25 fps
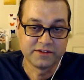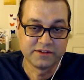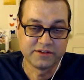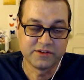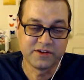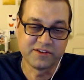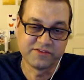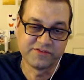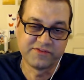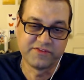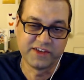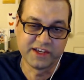
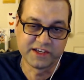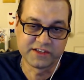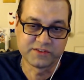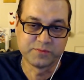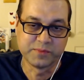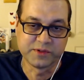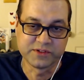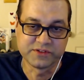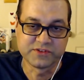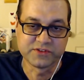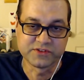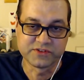not a fix,
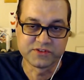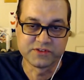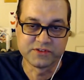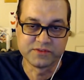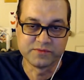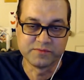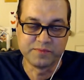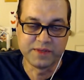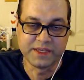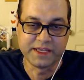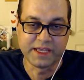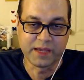but just
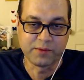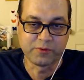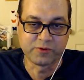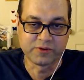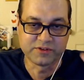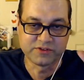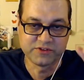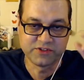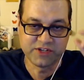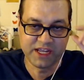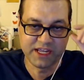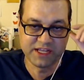being able to
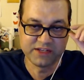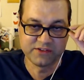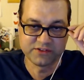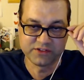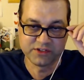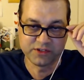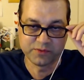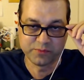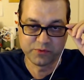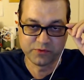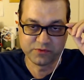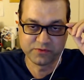change
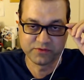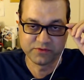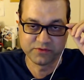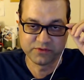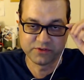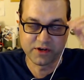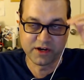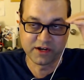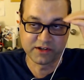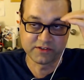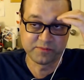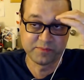the Ubuntu
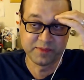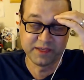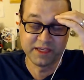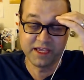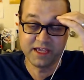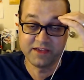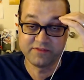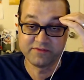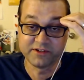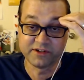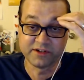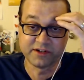dock's
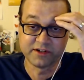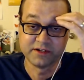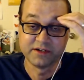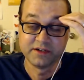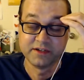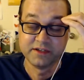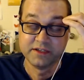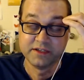behavior.